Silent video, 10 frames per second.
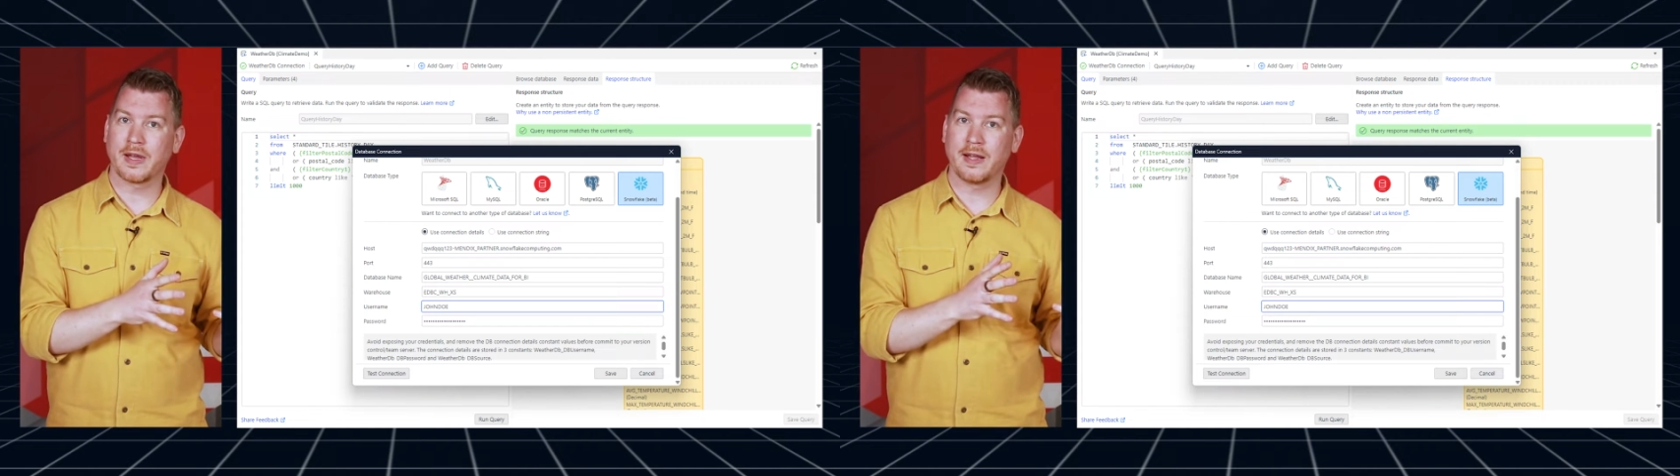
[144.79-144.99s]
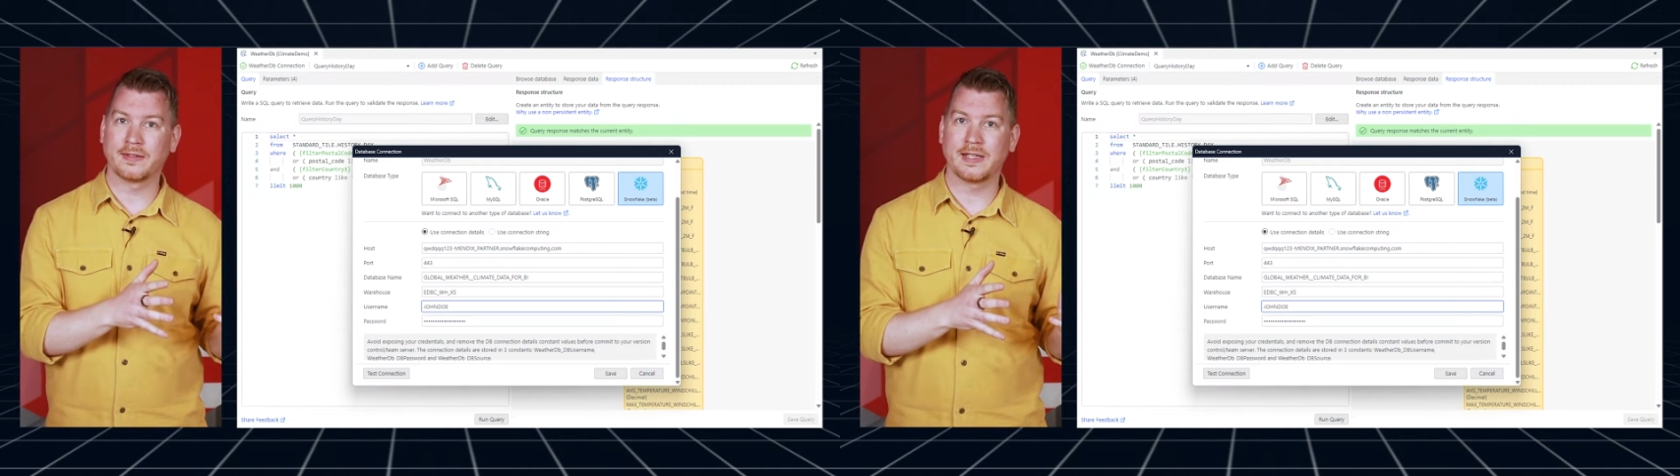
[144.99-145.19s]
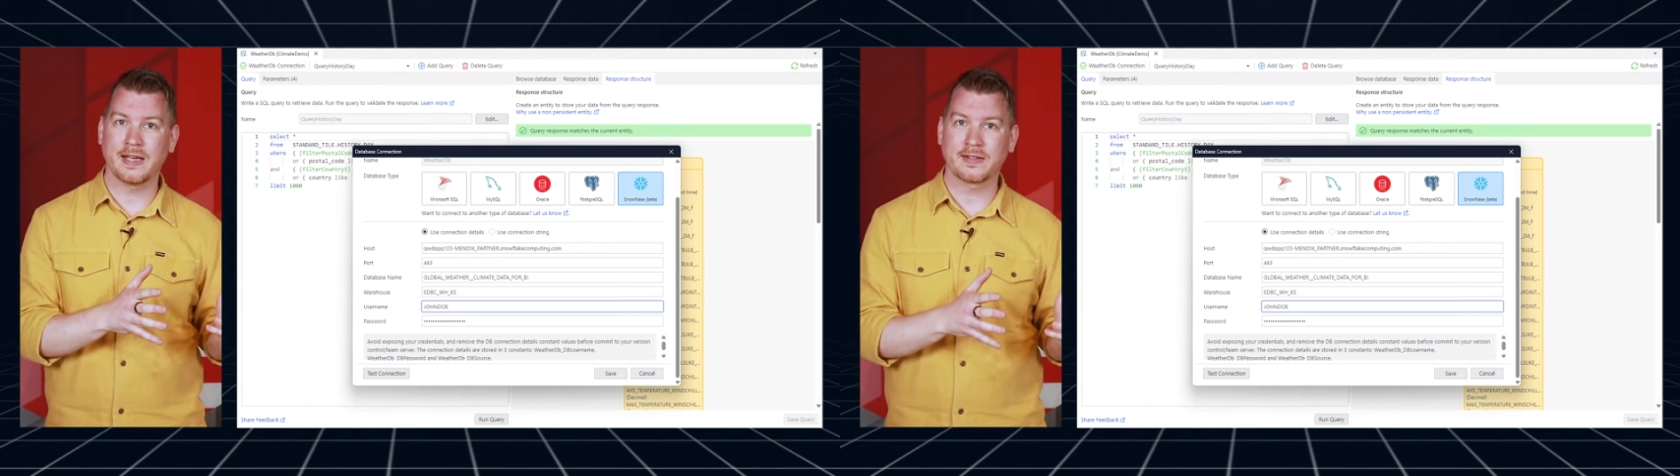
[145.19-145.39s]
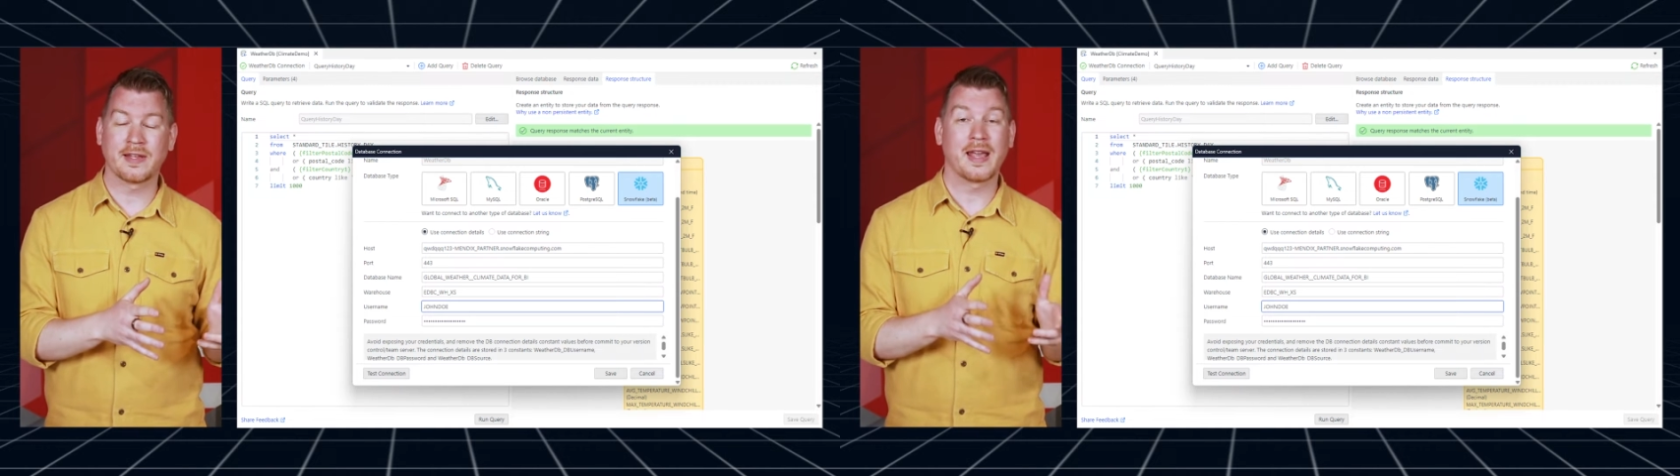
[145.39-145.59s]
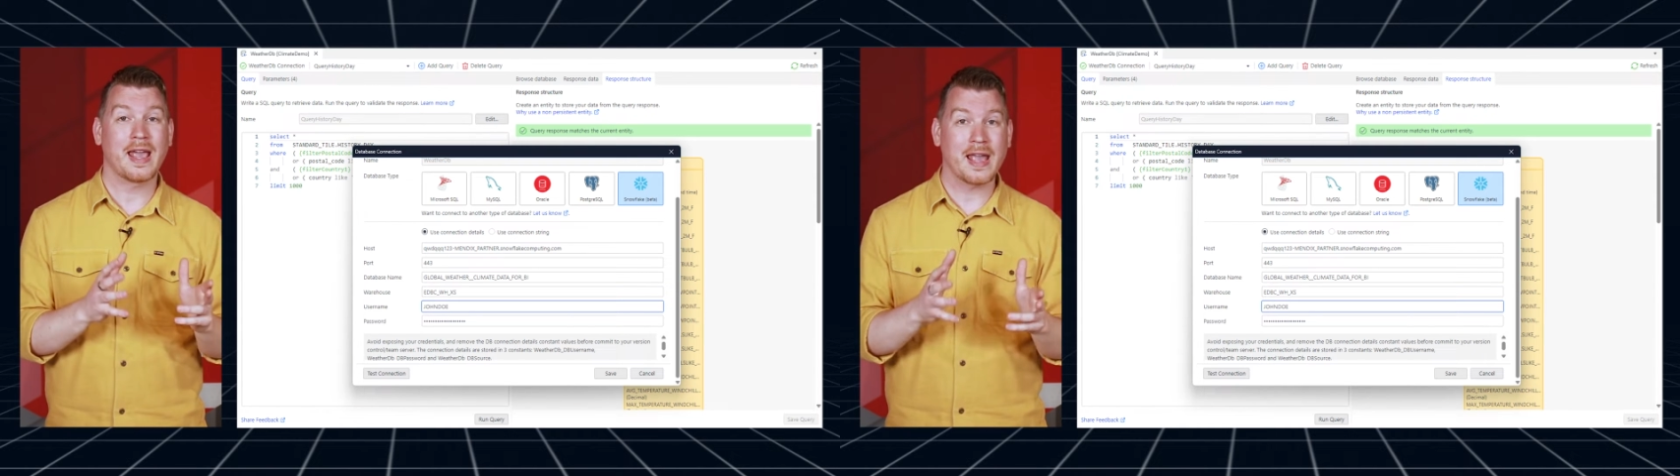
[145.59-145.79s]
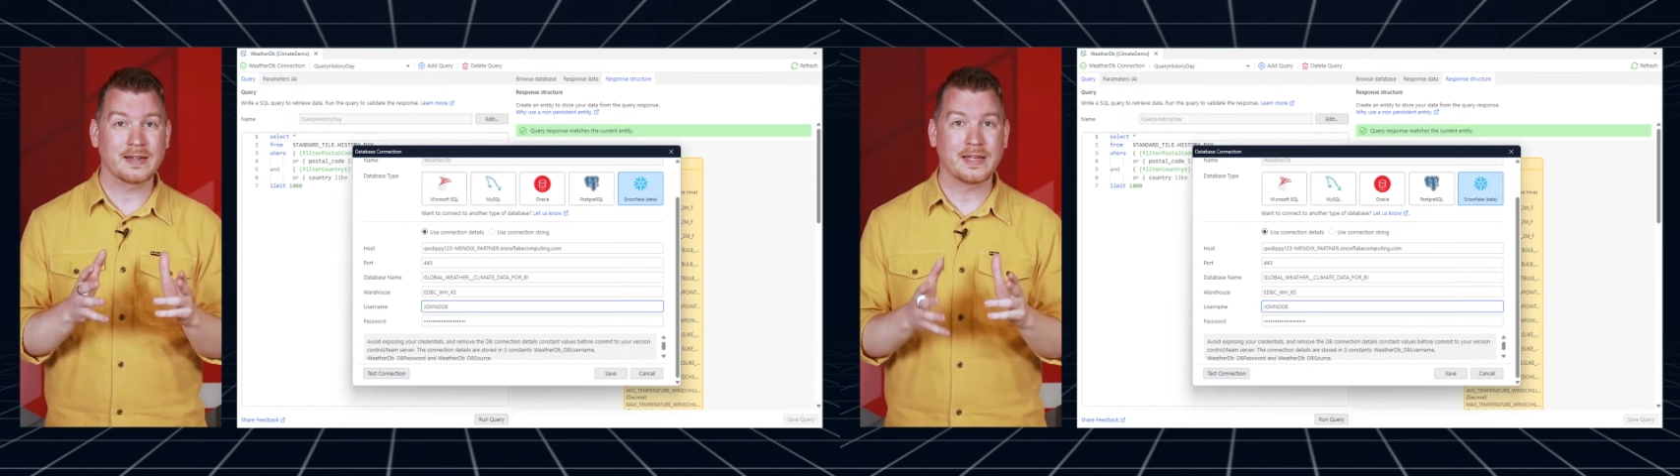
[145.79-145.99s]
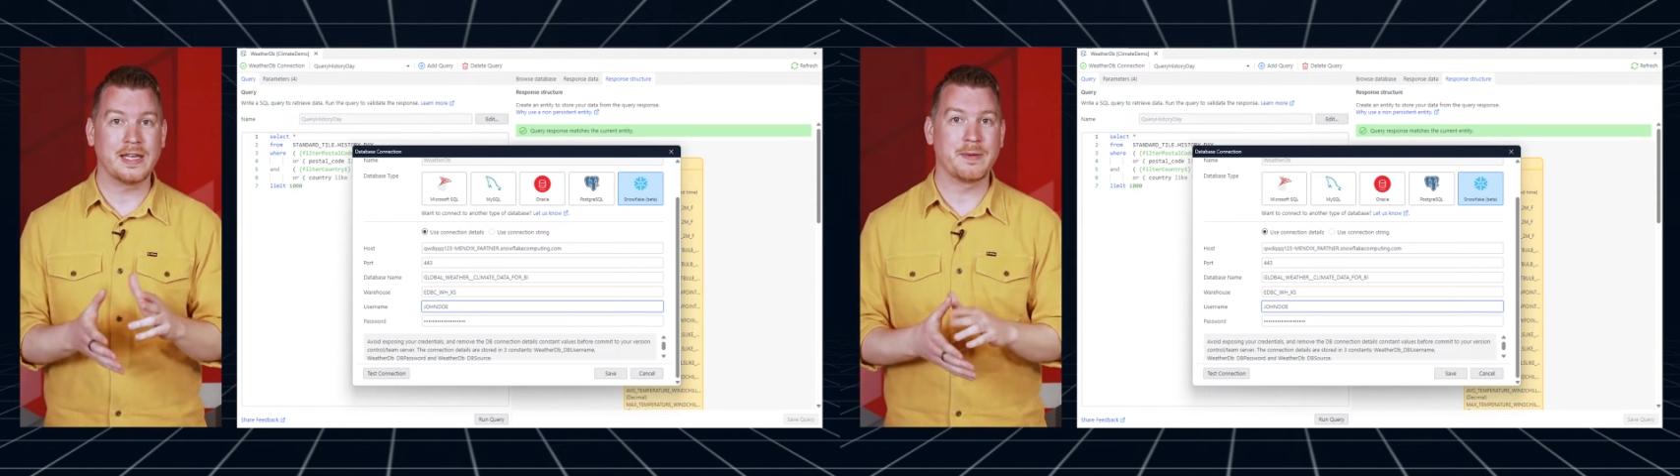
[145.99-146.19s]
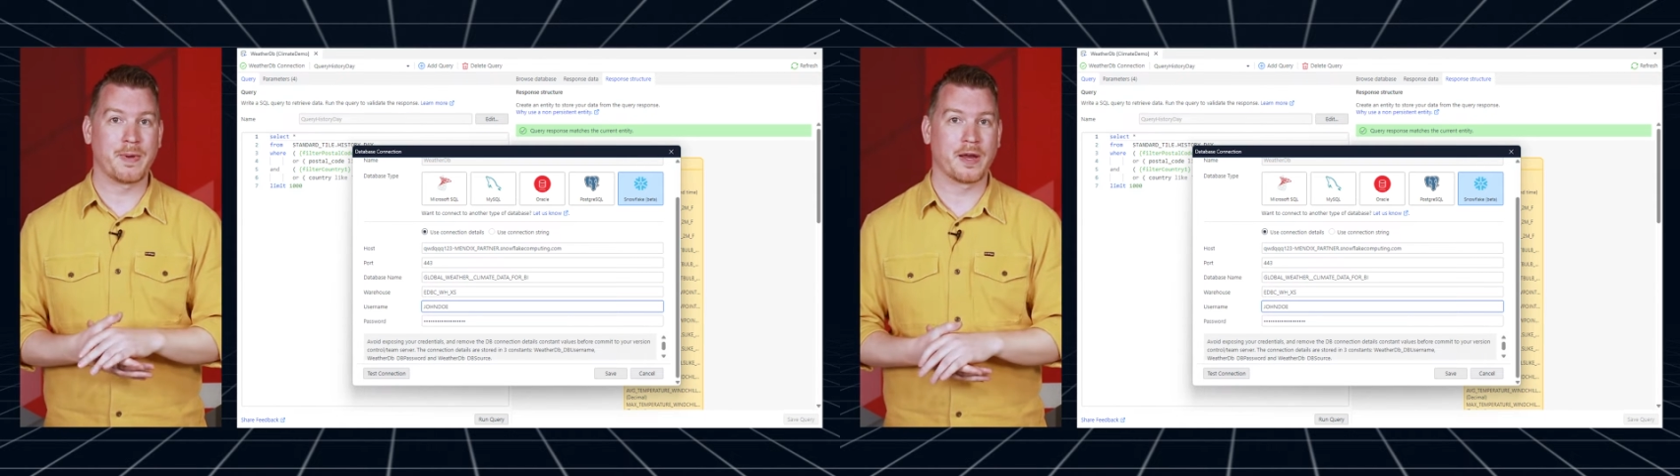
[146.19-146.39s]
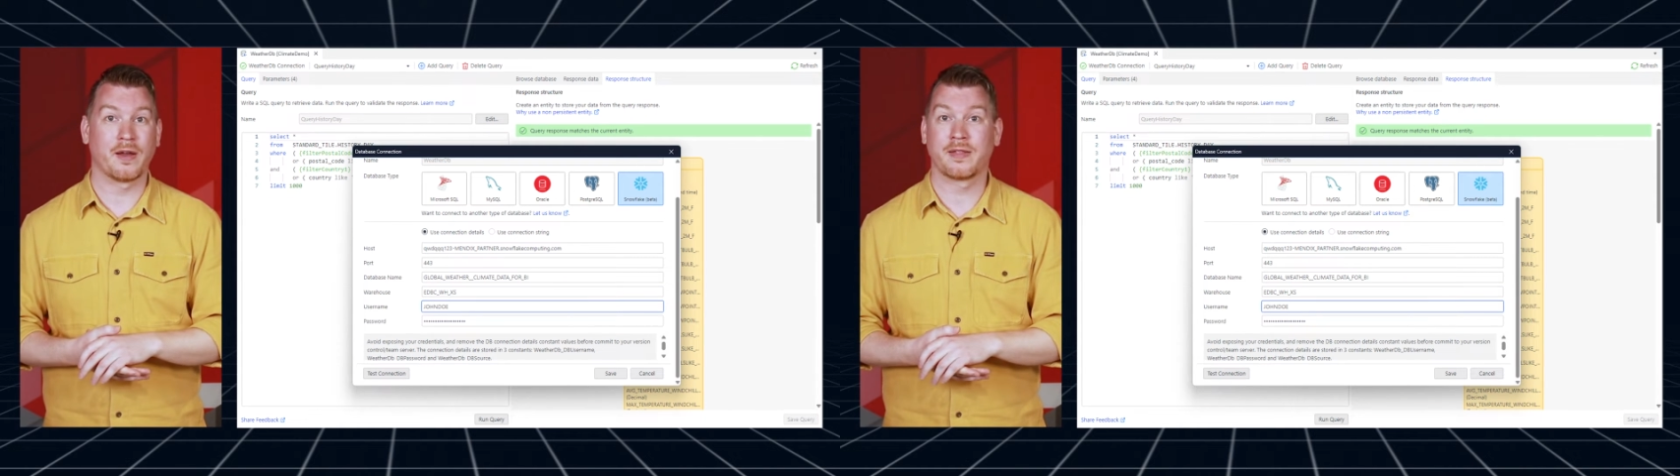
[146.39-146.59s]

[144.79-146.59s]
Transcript: LTS and key pair